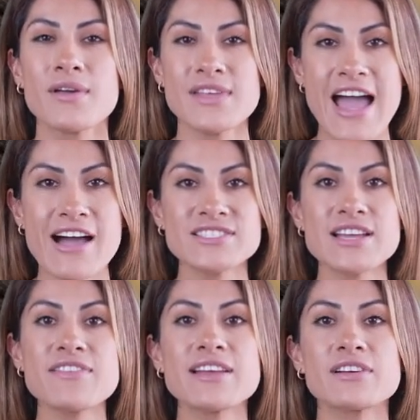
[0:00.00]
Cows
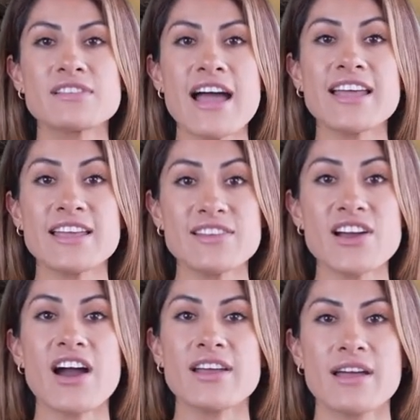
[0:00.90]
have been perfecting the
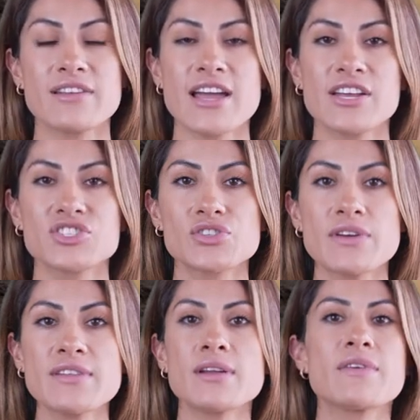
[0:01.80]
art of cud
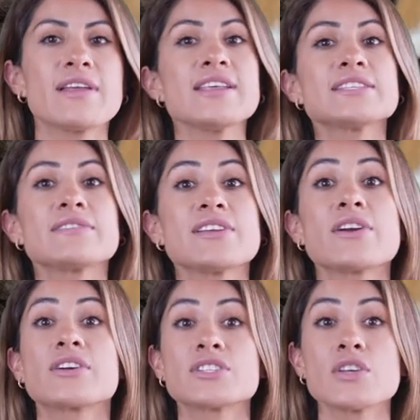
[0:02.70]
chewing for millions of
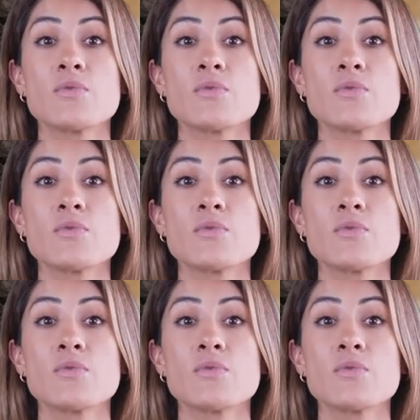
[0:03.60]
years,